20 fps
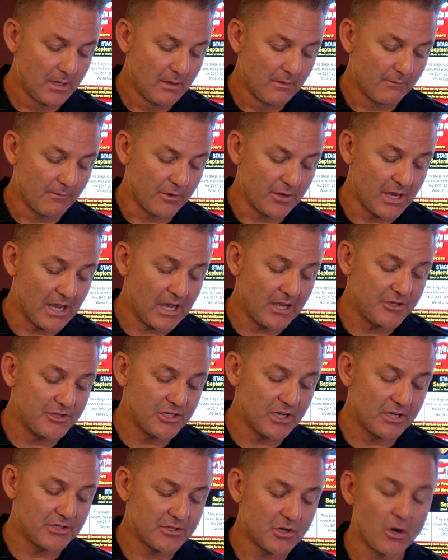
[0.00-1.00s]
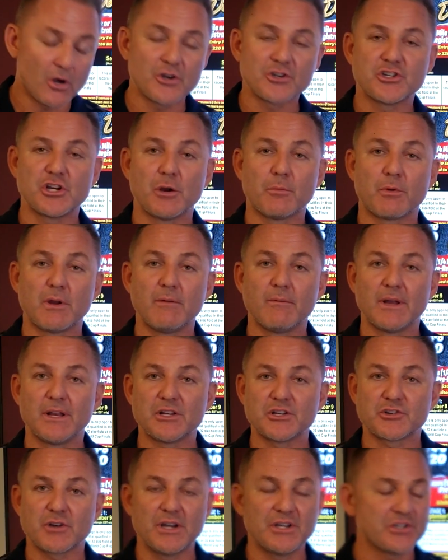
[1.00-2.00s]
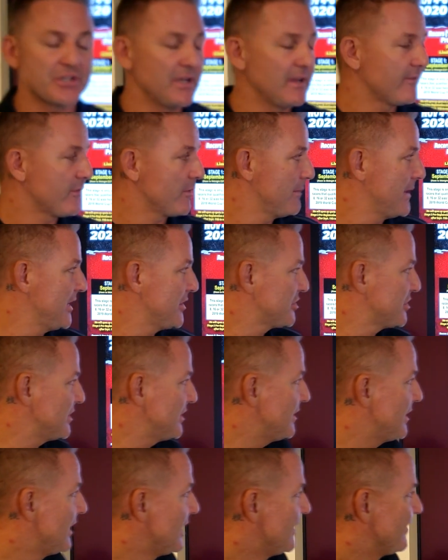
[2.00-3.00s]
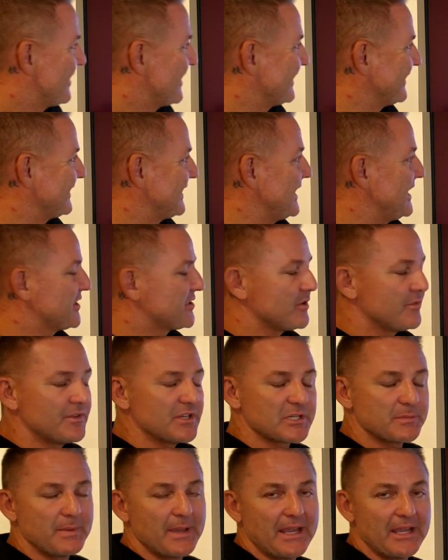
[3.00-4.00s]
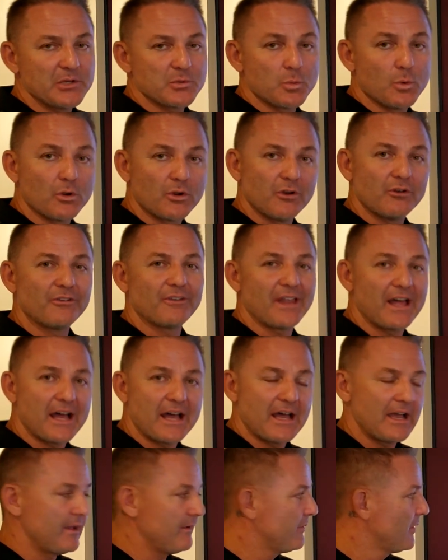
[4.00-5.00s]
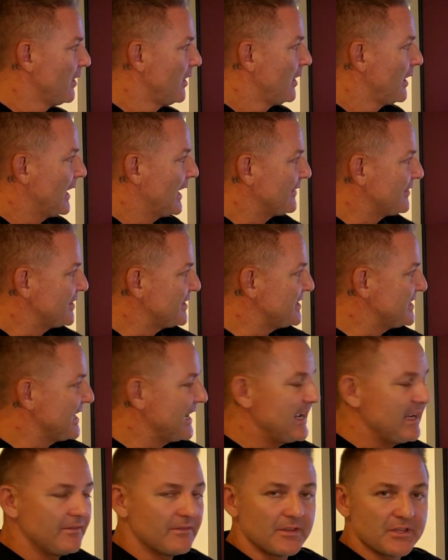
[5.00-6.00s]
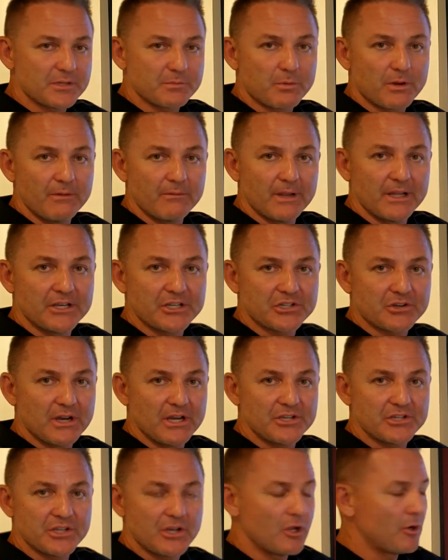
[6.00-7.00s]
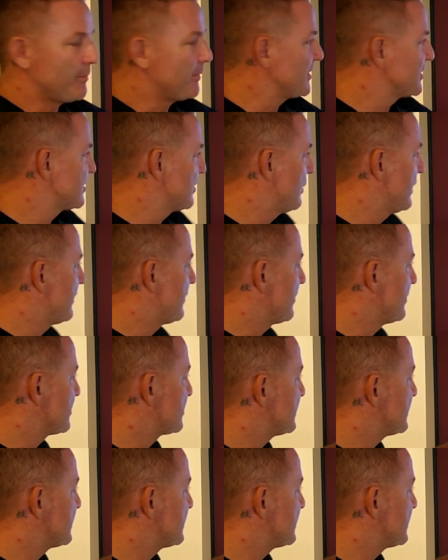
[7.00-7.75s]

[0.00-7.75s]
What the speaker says: For non-judged car show pre-registration information, the links on this page will go live at the date that this pre-registration opens. So whether it's